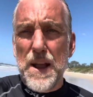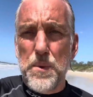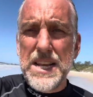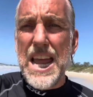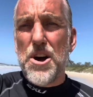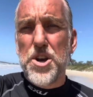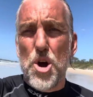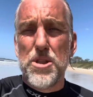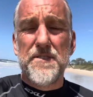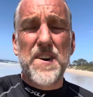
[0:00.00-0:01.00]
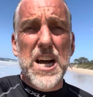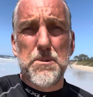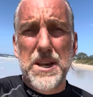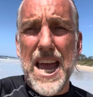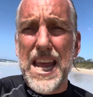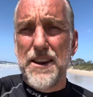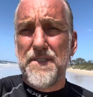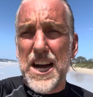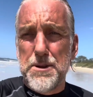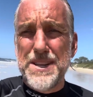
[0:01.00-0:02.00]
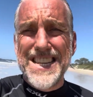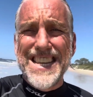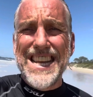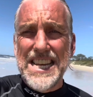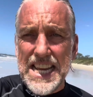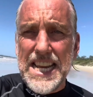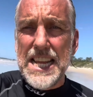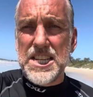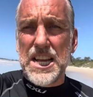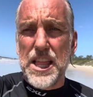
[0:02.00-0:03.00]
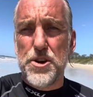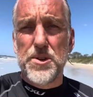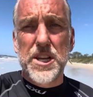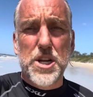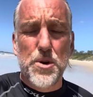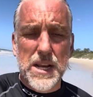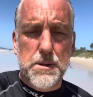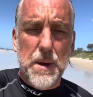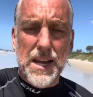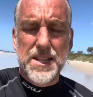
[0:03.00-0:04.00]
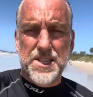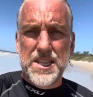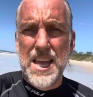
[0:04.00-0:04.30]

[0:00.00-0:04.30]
we now know that vitamin A and vitamin D need each other in the correct balance,